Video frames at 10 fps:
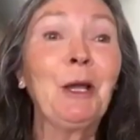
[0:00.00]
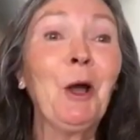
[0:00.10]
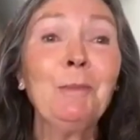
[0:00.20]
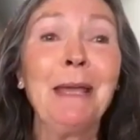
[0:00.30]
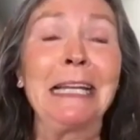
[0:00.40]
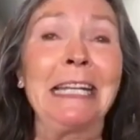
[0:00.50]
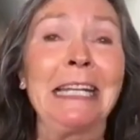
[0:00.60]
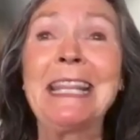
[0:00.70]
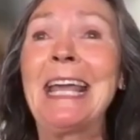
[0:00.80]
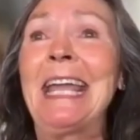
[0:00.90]
God, Madeline,
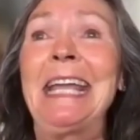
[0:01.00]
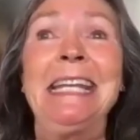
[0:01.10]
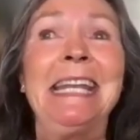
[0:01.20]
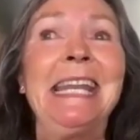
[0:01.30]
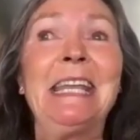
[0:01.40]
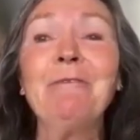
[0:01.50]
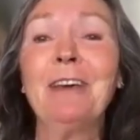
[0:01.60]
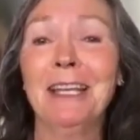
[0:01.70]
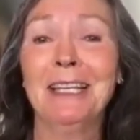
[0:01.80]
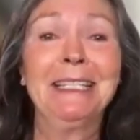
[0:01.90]
they had
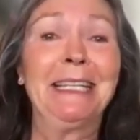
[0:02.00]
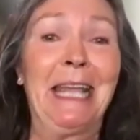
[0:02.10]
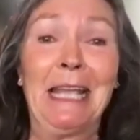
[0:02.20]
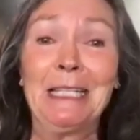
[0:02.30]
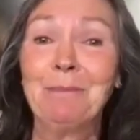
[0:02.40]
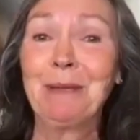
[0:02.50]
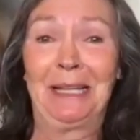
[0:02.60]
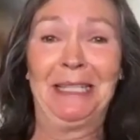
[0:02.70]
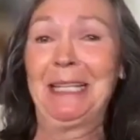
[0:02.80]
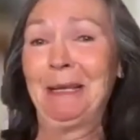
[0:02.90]
never seen as big a
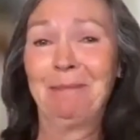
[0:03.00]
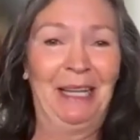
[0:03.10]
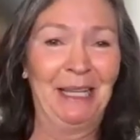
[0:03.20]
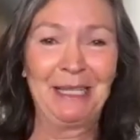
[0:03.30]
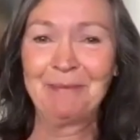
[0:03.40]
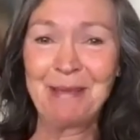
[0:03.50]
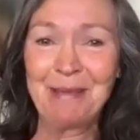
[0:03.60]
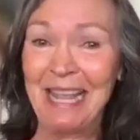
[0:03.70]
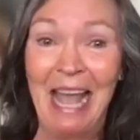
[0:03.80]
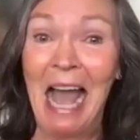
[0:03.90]
skeptic as
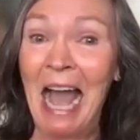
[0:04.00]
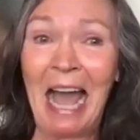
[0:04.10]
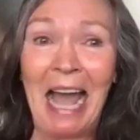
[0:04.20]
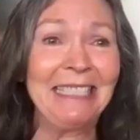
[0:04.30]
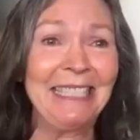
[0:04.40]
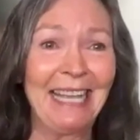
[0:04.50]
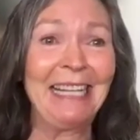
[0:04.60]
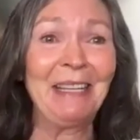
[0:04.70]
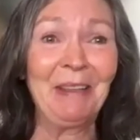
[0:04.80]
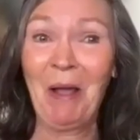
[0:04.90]
me. I tell
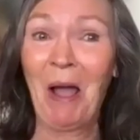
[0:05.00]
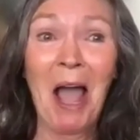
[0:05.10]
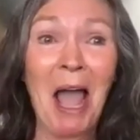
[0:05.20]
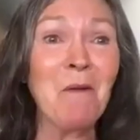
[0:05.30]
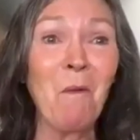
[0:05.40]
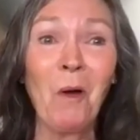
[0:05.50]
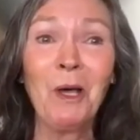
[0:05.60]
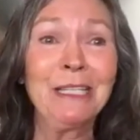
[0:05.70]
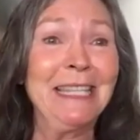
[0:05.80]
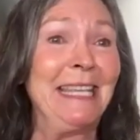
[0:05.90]
you, I
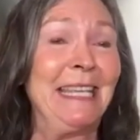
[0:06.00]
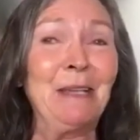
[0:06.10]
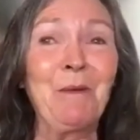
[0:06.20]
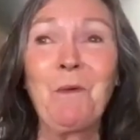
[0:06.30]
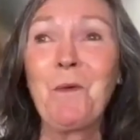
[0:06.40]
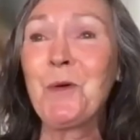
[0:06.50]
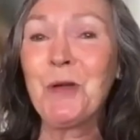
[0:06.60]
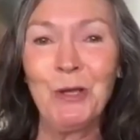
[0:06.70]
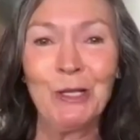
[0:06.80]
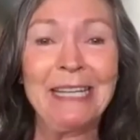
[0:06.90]
was the
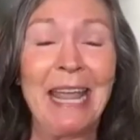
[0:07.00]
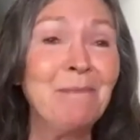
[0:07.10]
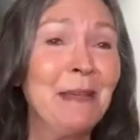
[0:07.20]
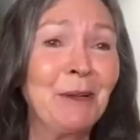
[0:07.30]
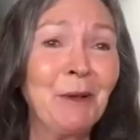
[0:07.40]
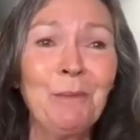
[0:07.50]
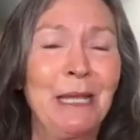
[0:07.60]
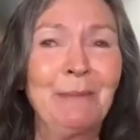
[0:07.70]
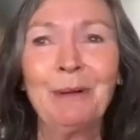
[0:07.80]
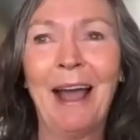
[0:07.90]
worst, and medical
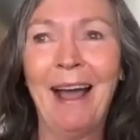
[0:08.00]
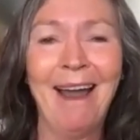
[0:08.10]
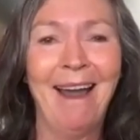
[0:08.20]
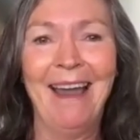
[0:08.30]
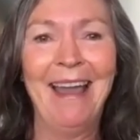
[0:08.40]
people are.